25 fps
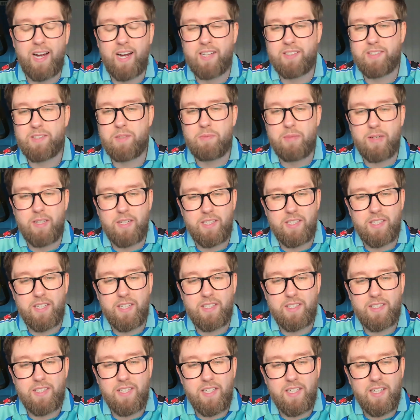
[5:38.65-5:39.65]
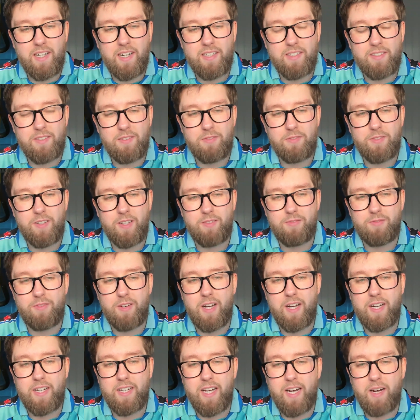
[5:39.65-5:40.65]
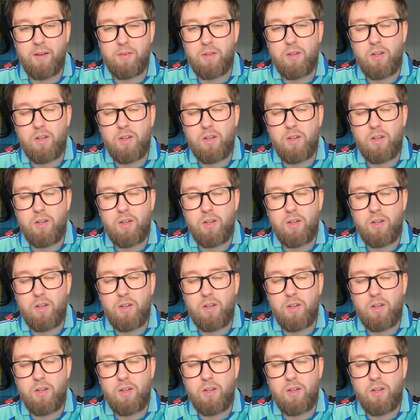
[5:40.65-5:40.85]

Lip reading: as a Manchester United fan right now.